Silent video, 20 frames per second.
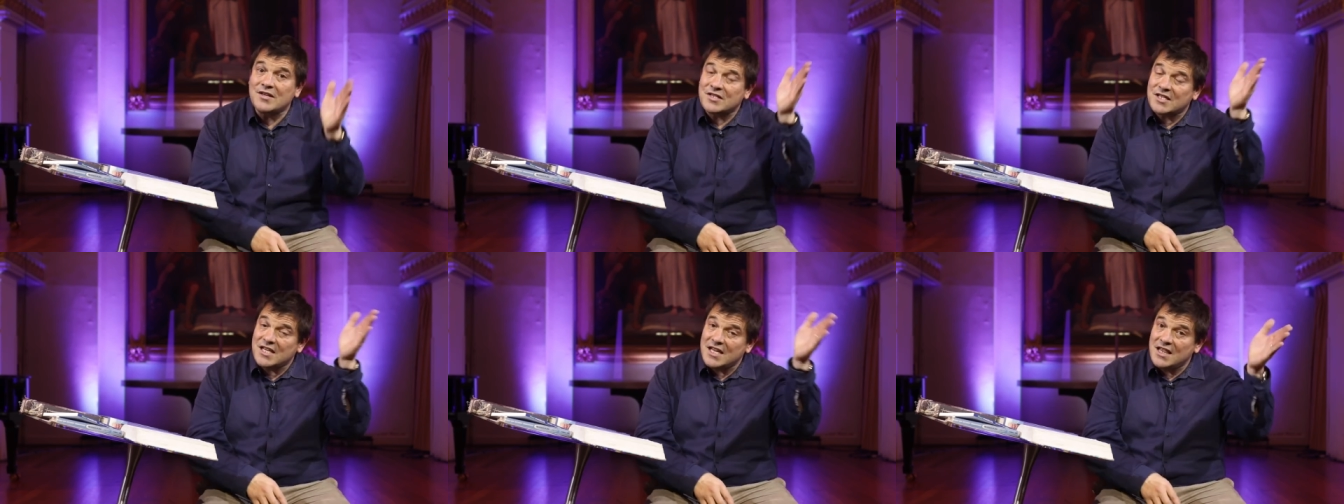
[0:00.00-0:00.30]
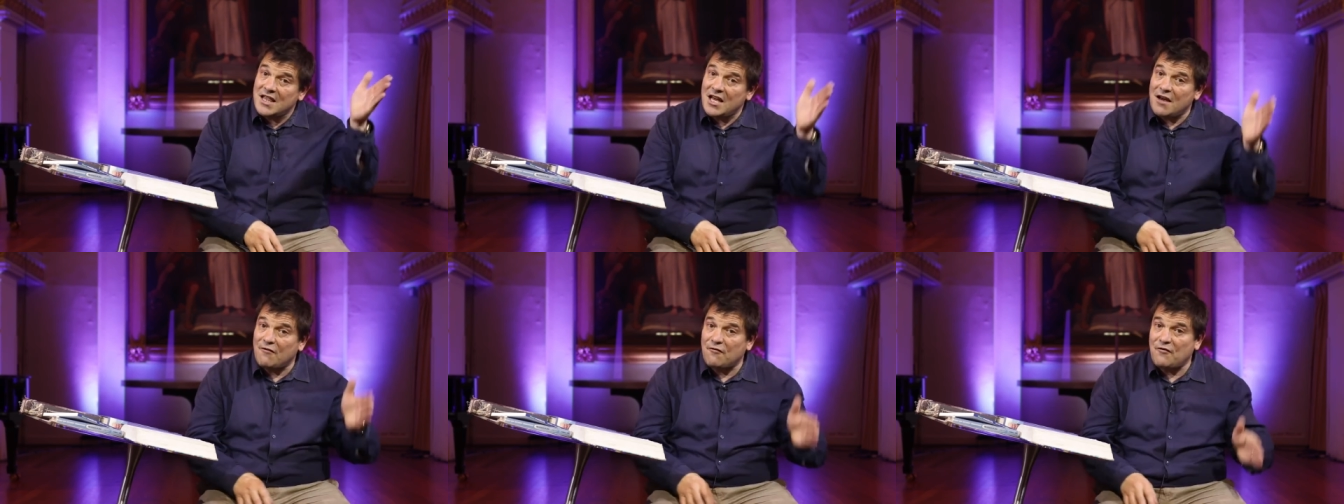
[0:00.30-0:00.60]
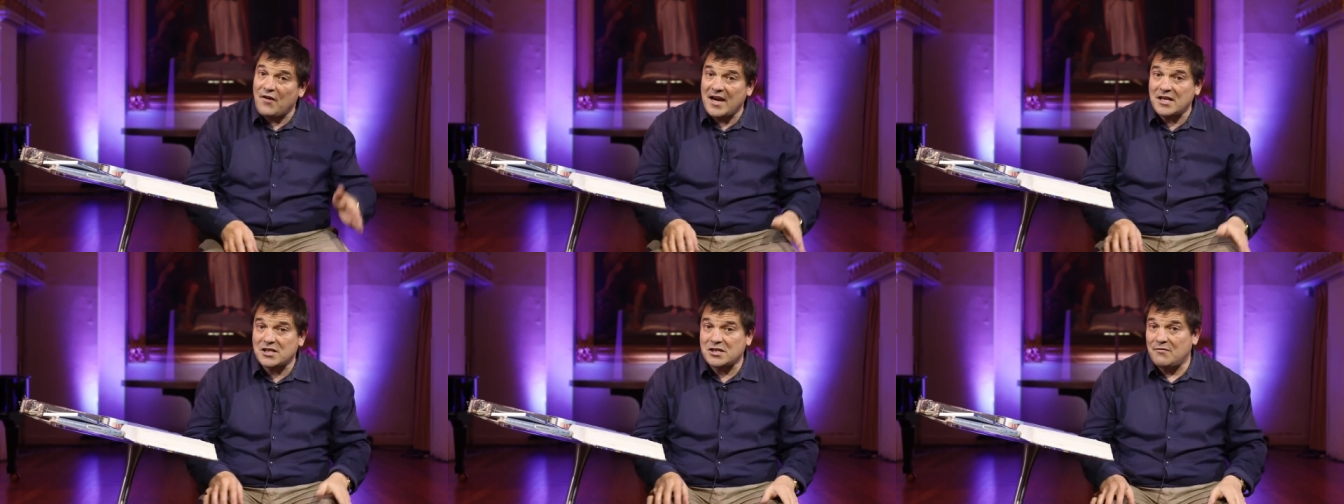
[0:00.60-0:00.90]
see the
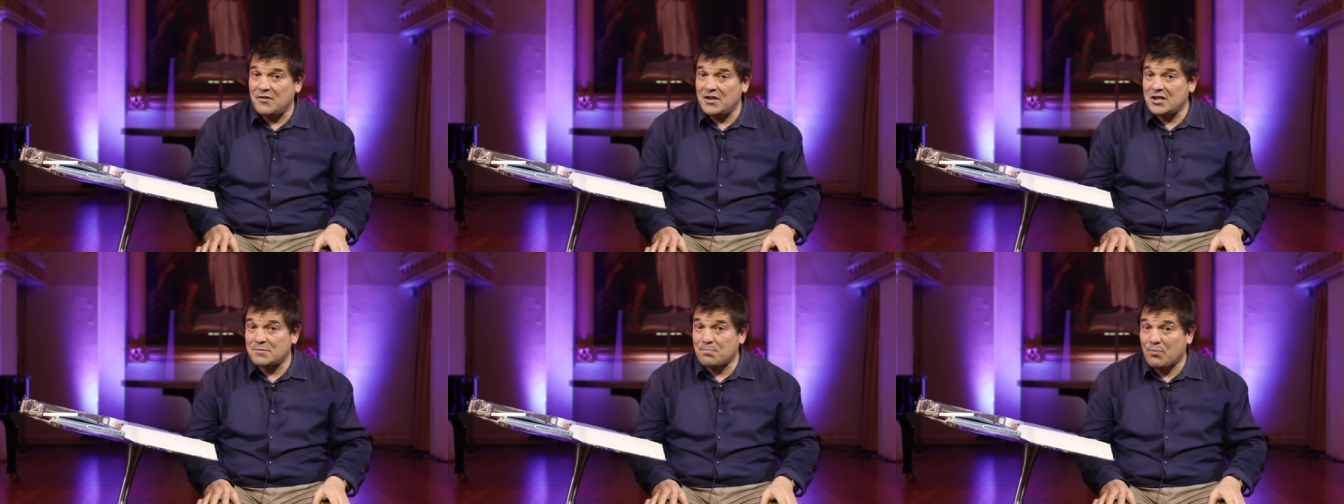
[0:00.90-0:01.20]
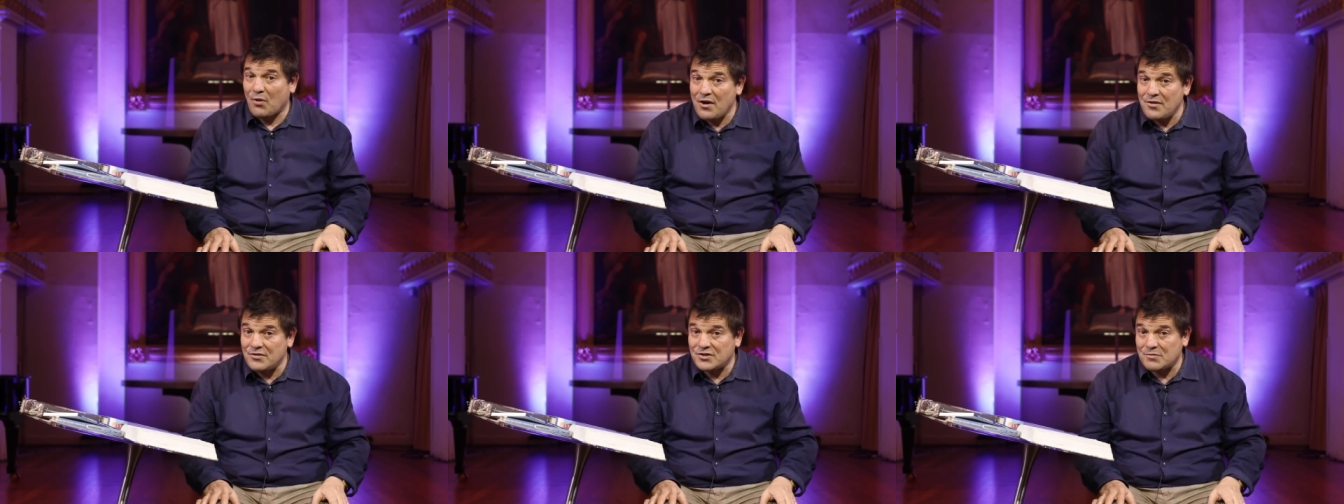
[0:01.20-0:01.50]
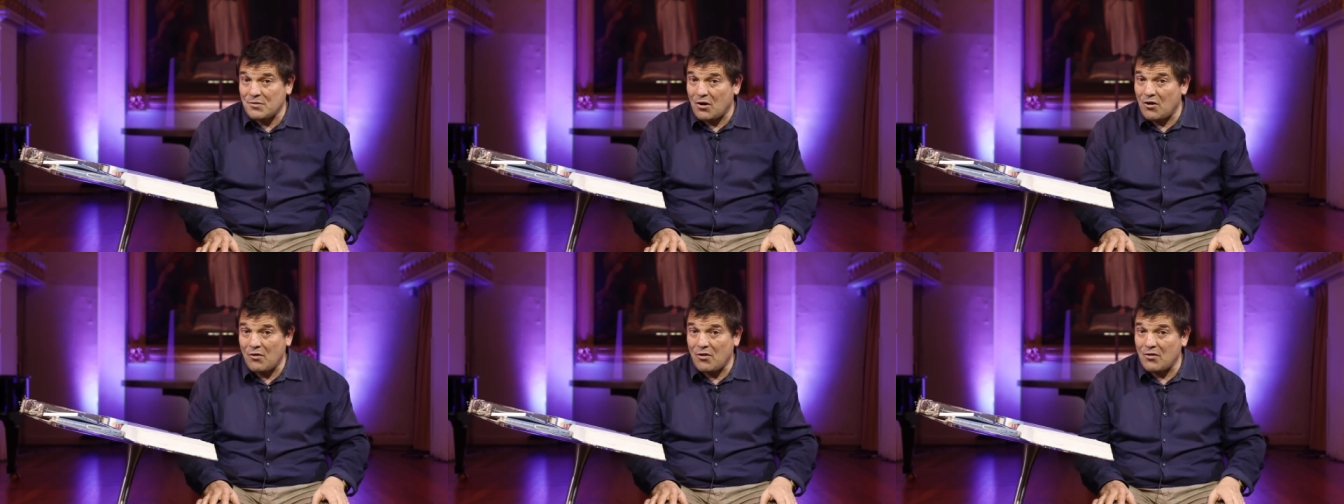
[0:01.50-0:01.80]
effect of its pro
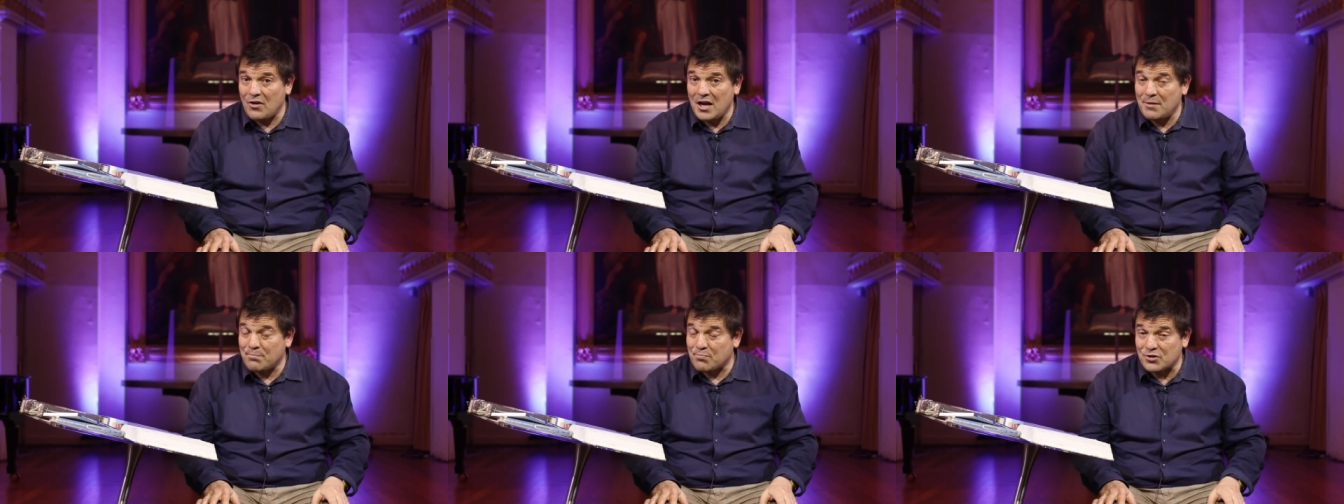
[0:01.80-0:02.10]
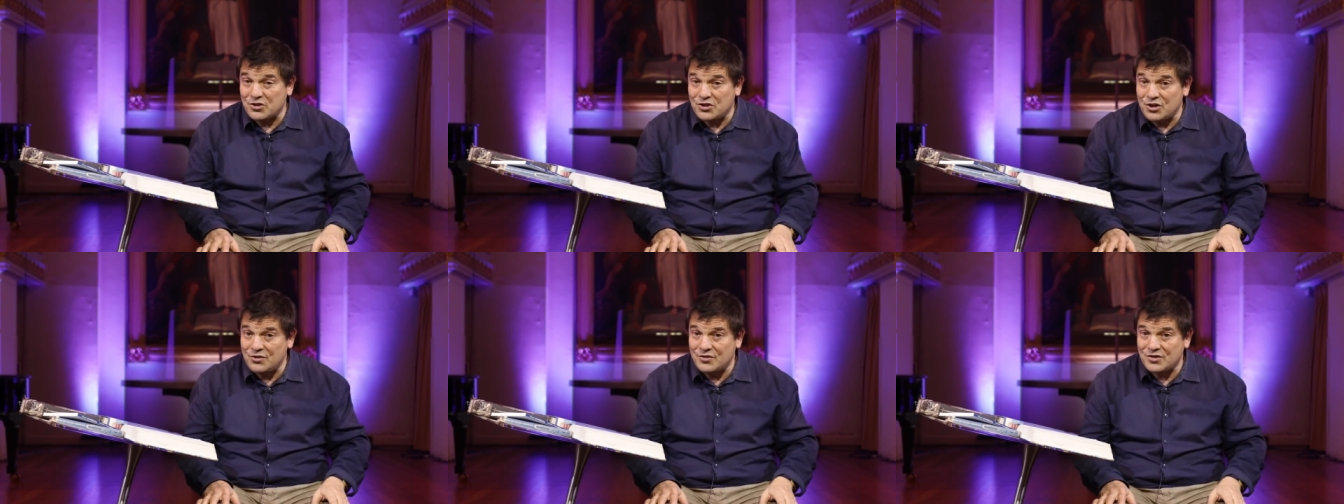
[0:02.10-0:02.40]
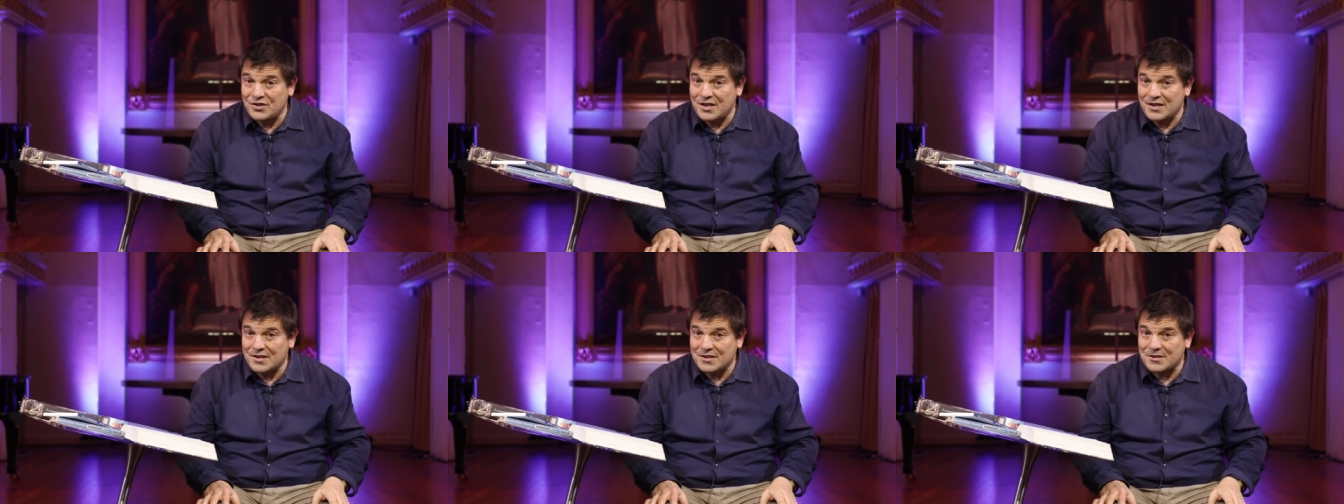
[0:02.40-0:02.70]
it
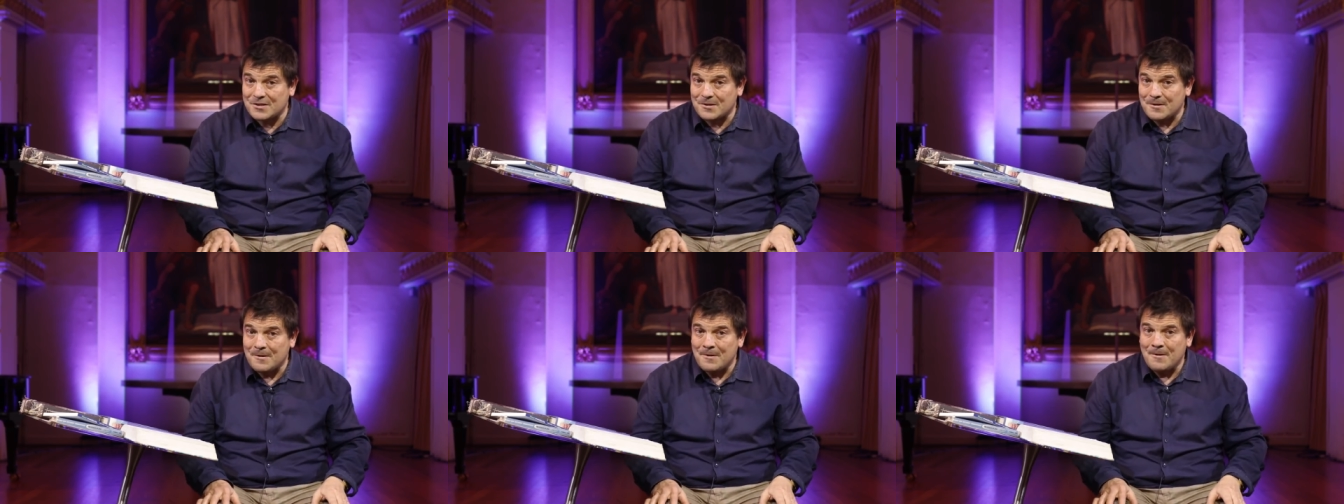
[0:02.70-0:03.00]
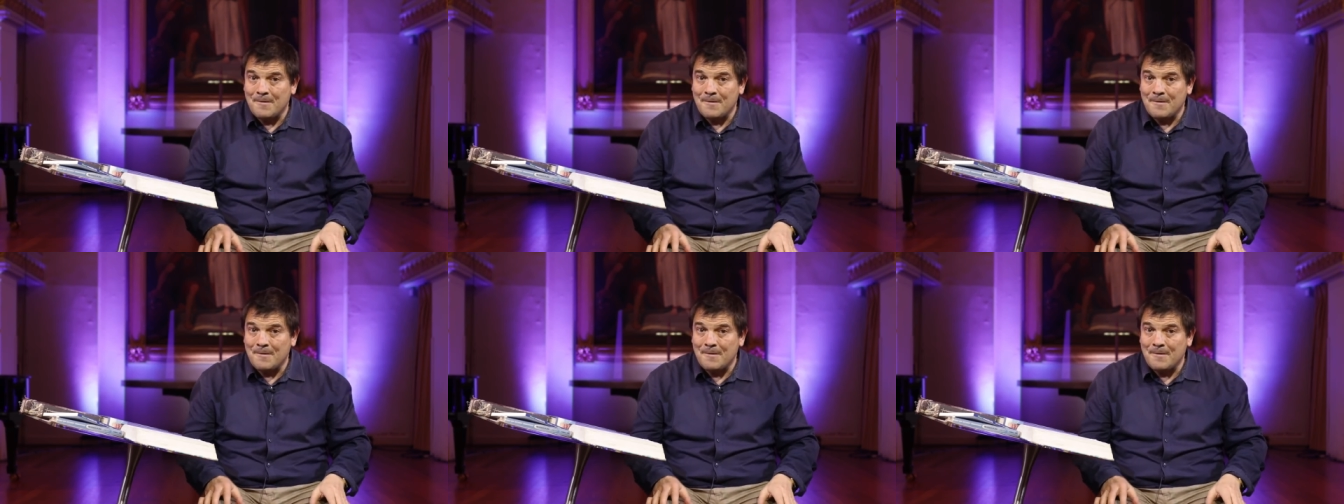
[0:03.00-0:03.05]
produces.